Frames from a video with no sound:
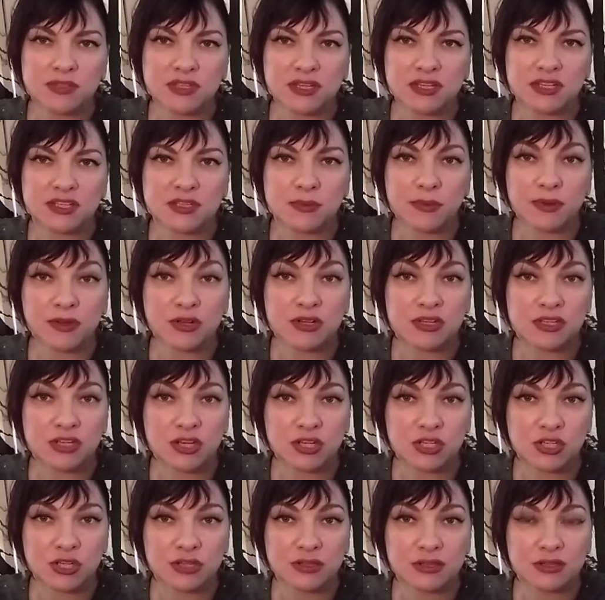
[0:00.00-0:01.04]
It is about
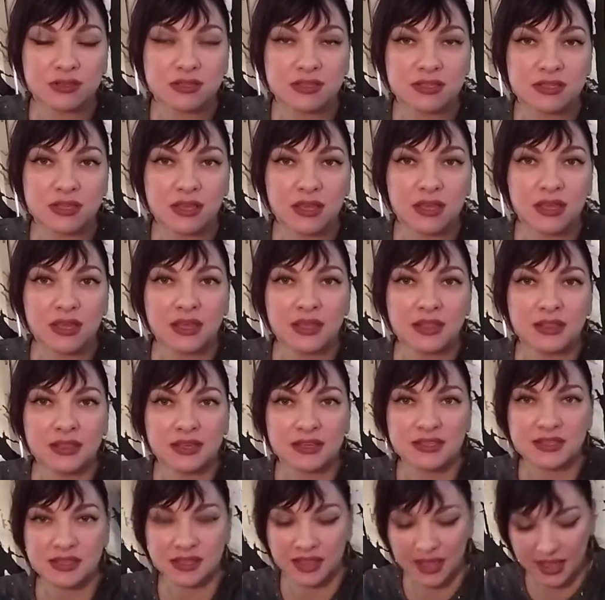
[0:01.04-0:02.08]
addictions,
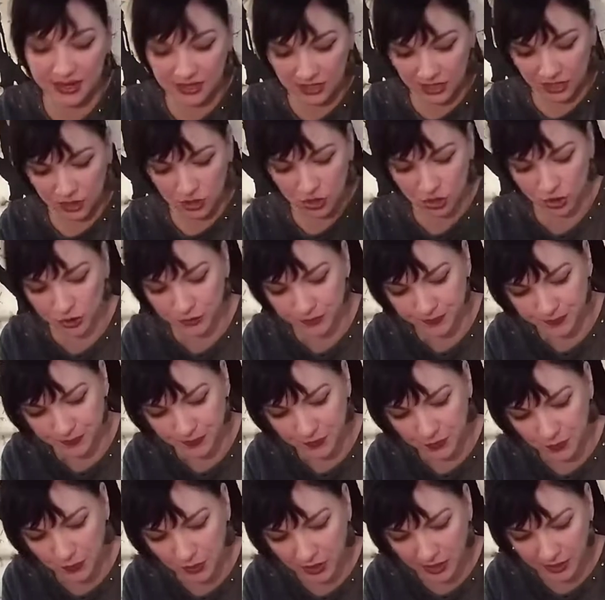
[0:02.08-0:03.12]
things of that nature,
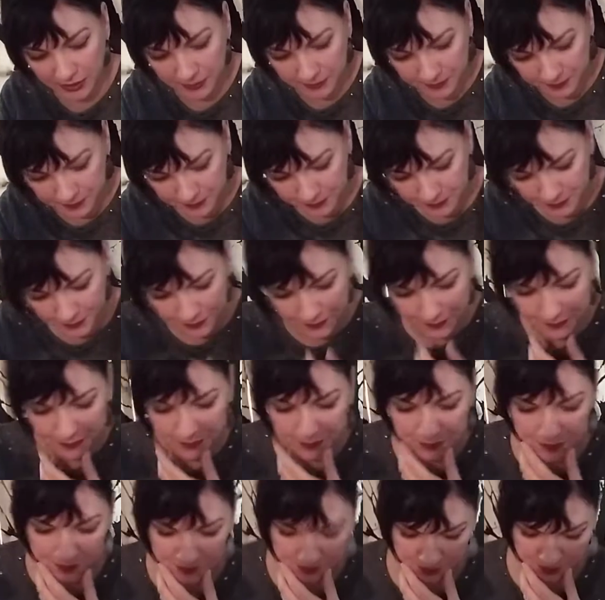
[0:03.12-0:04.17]

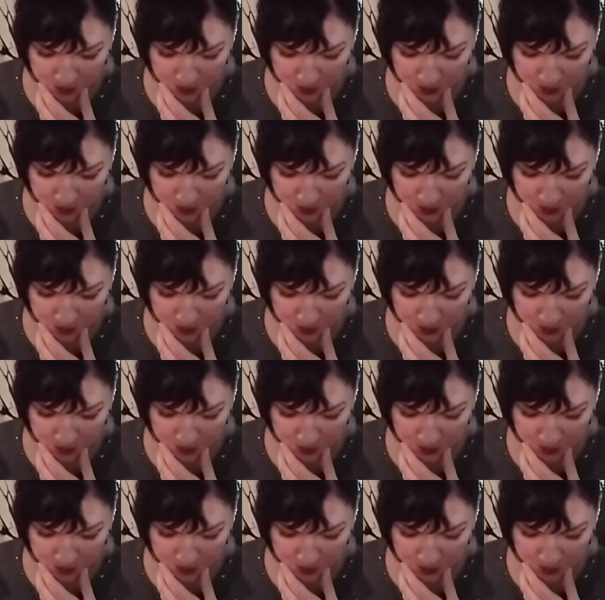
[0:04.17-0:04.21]
okay.